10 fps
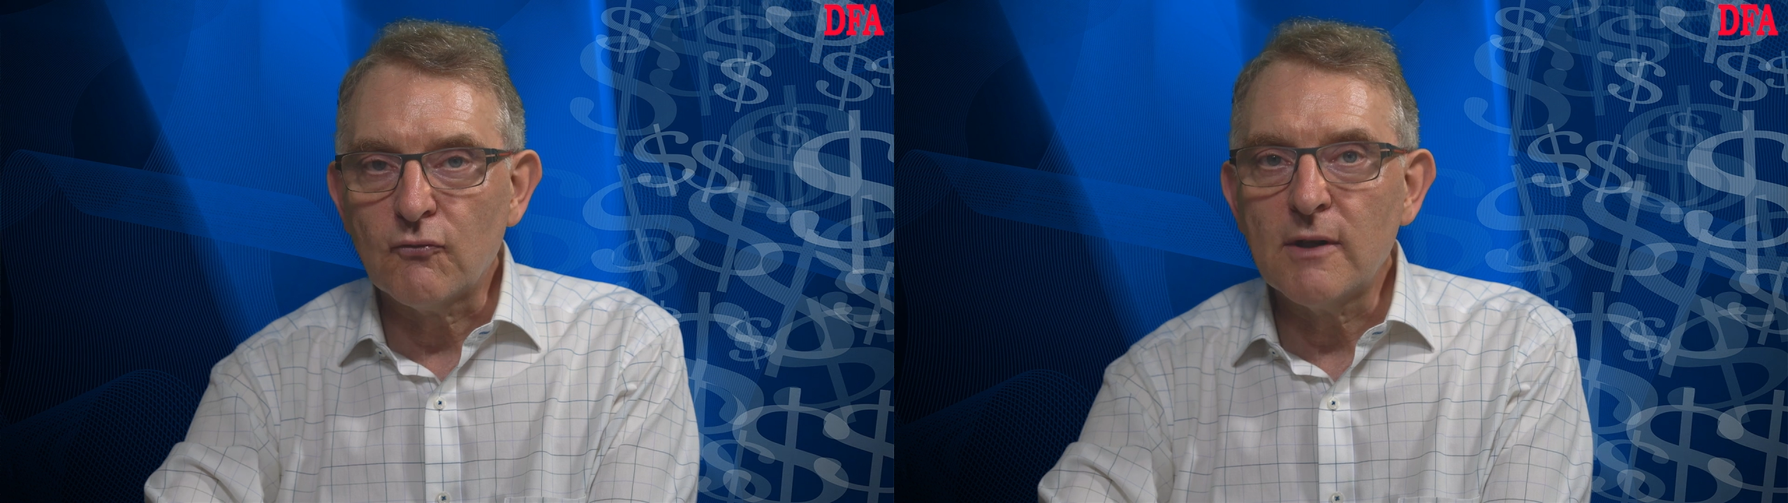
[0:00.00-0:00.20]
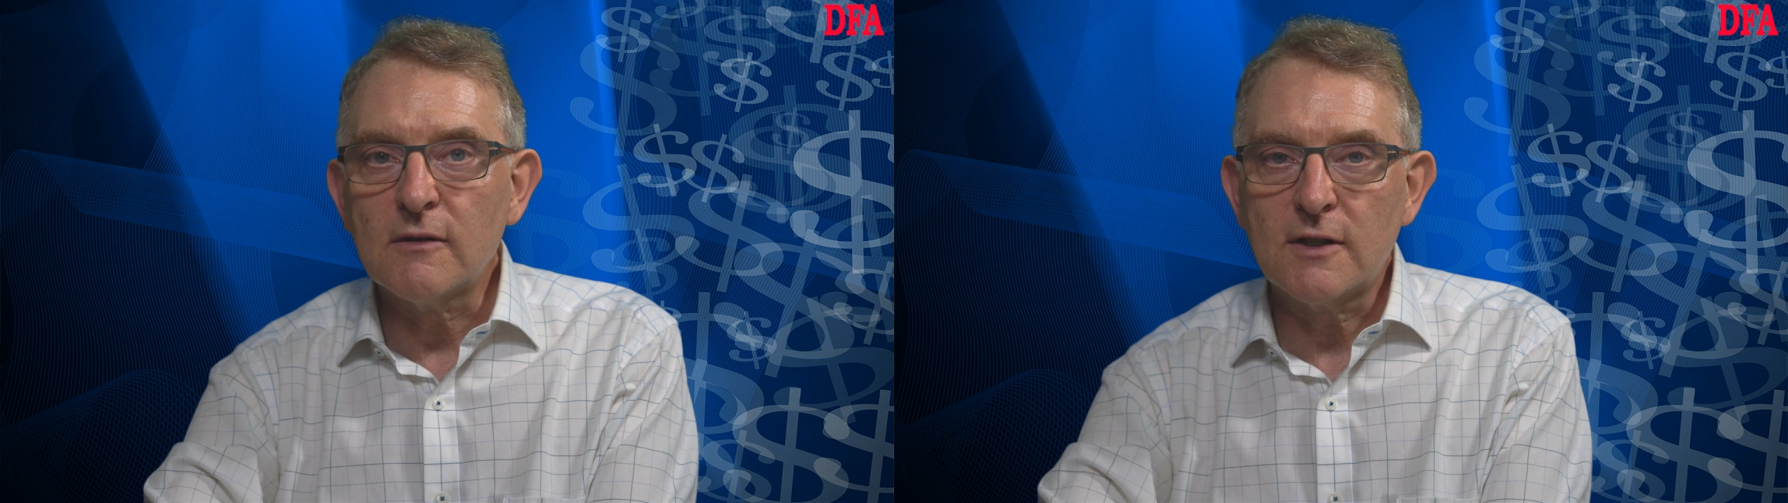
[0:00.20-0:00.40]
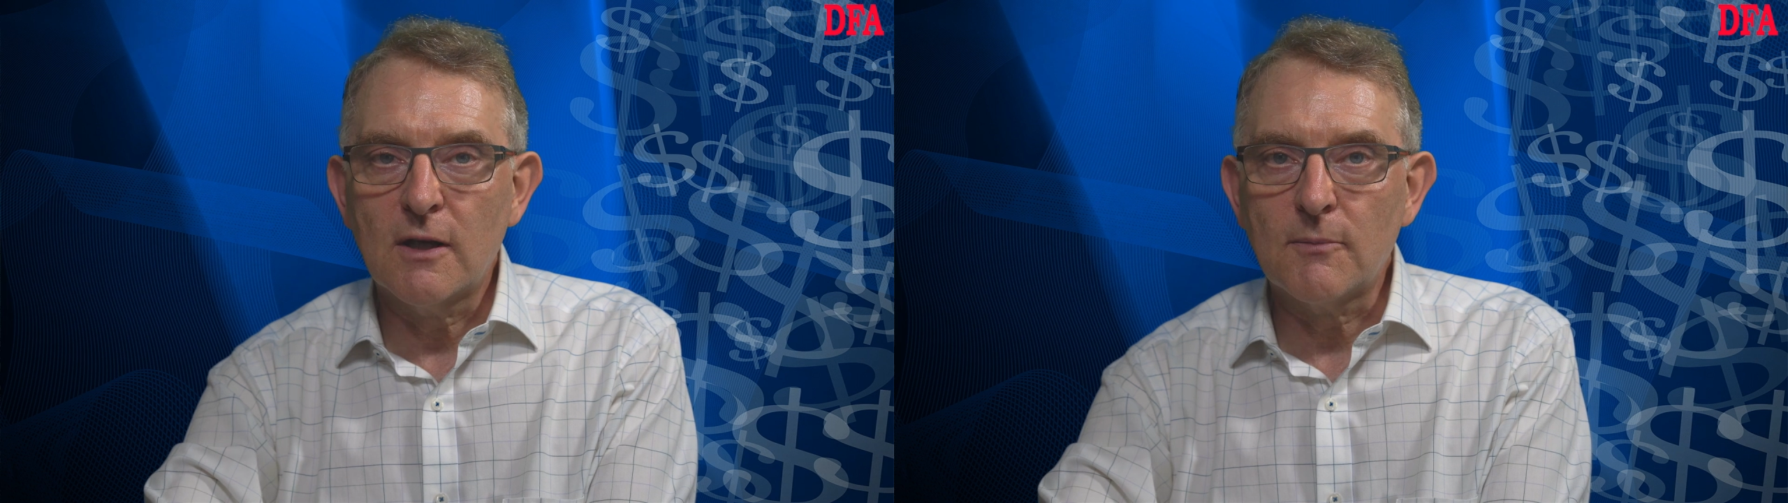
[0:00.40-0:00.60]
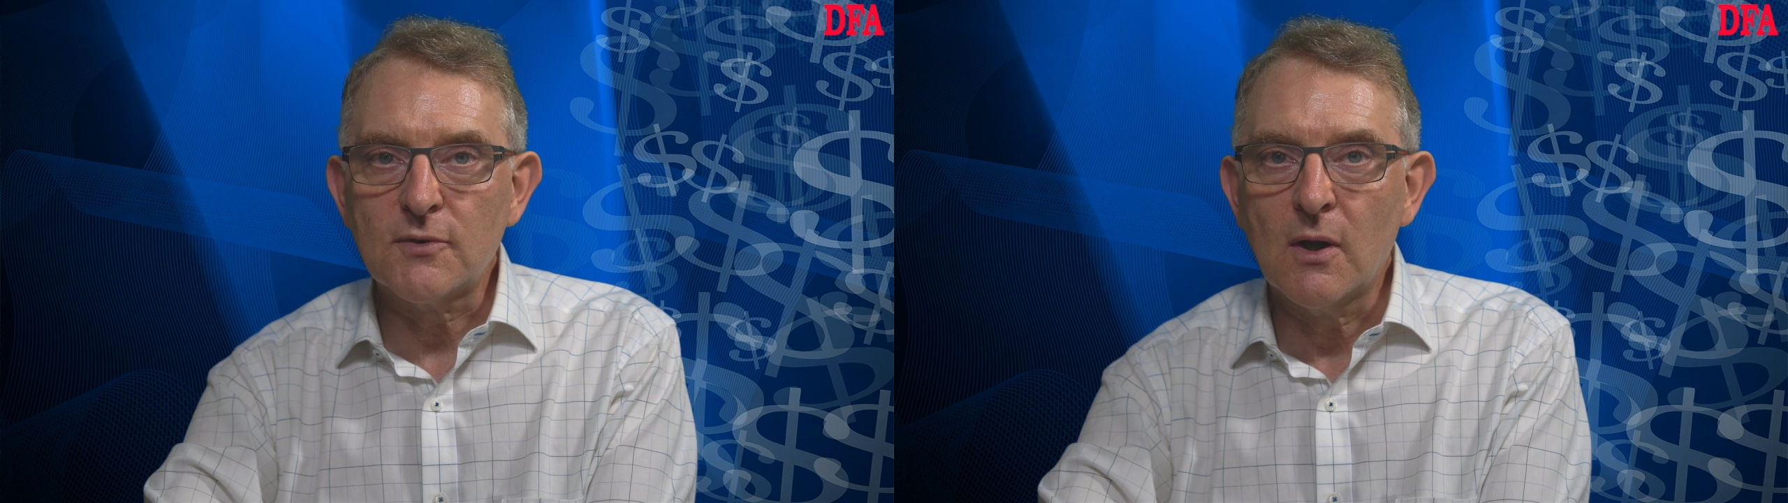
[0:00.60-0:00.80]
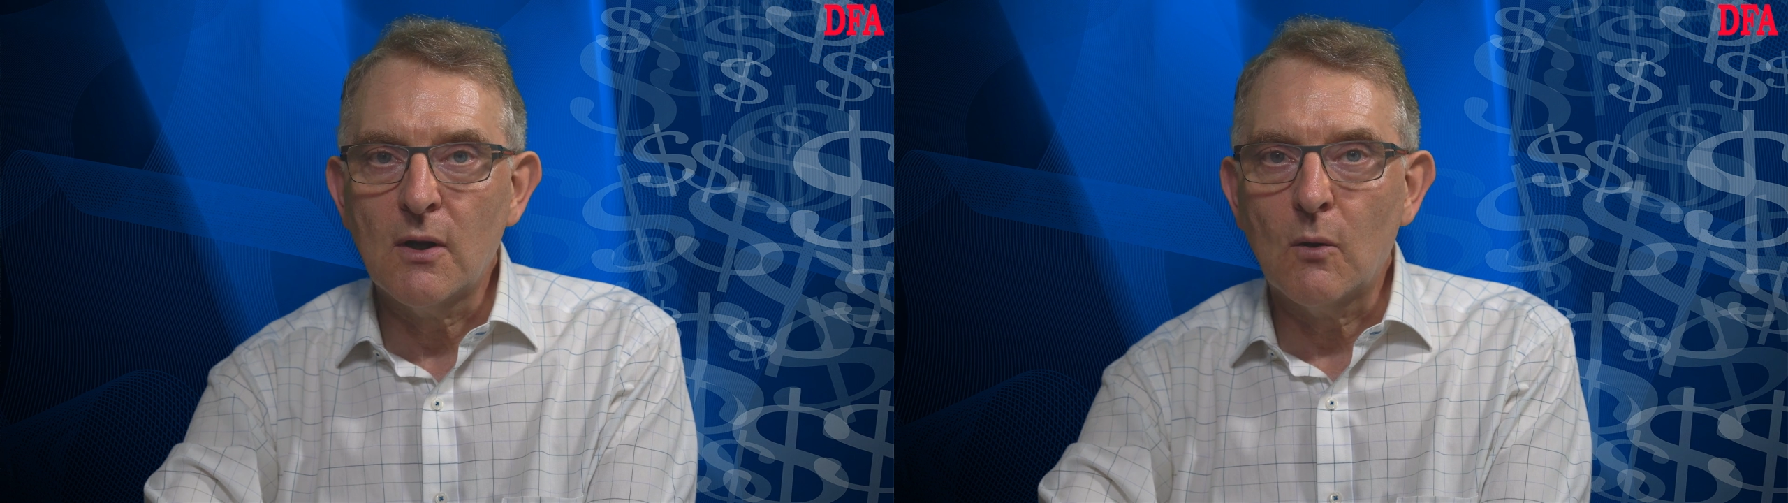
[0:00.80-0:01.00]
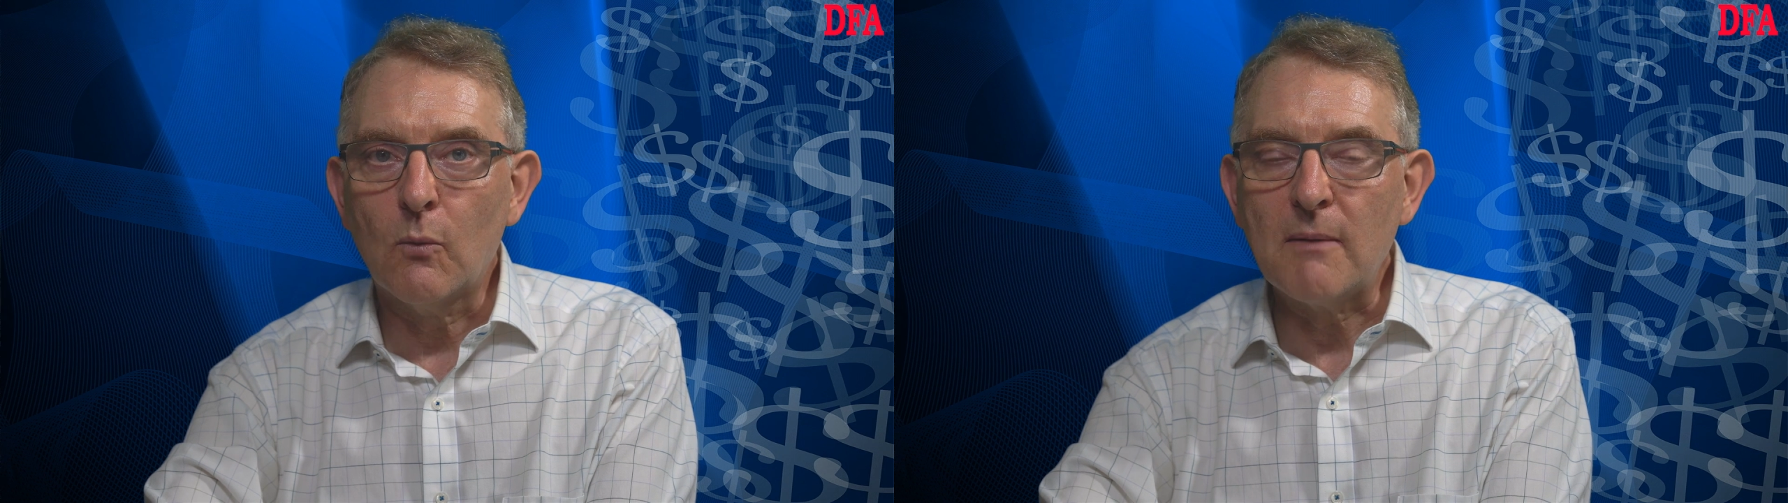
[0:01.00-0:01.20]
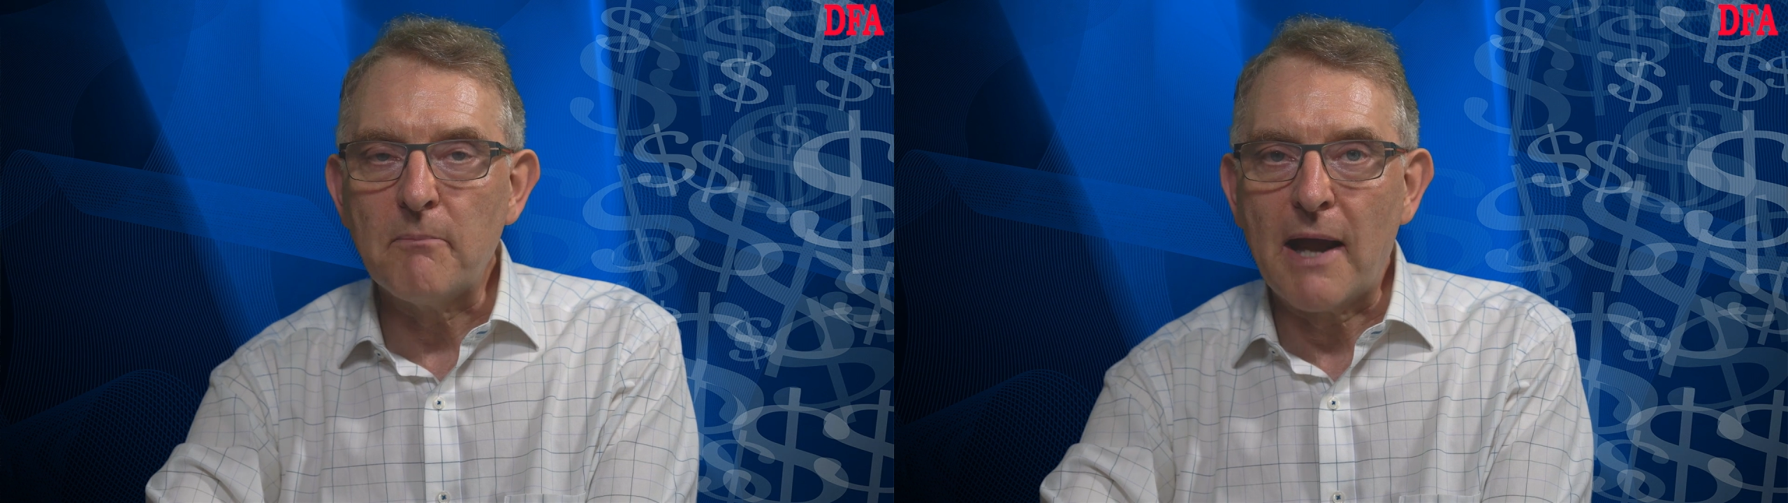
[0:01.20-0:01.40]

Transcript: real terms, went